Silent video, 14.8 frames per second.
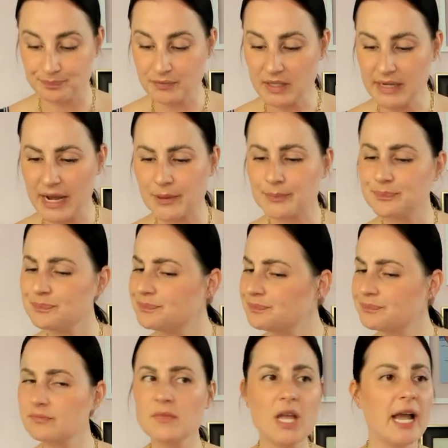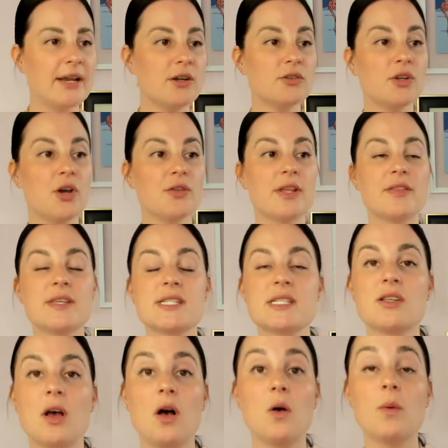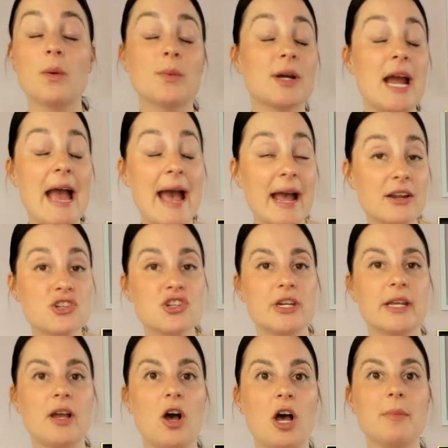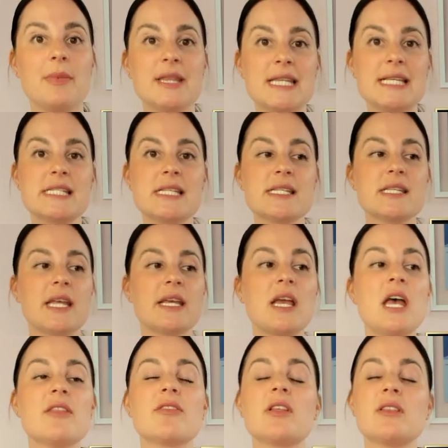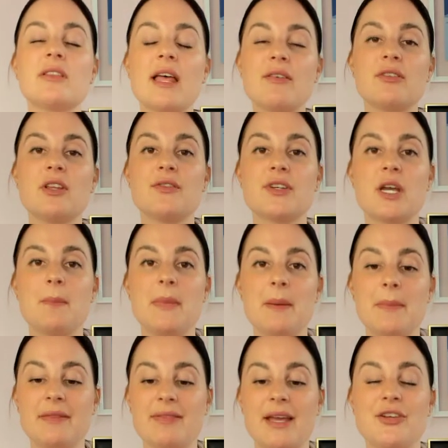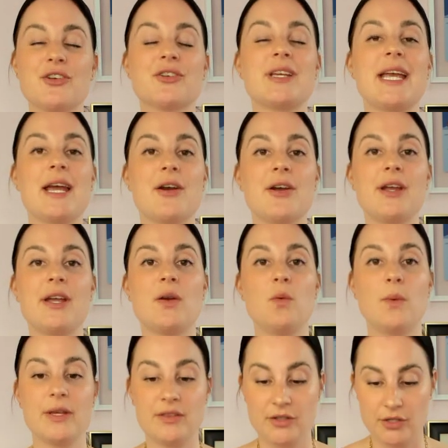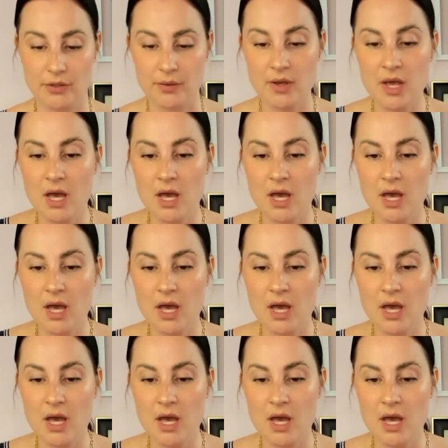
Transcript: Now, I don't know that this is all what we're actioning on, but this is like the level of commitment that you're carrying with you.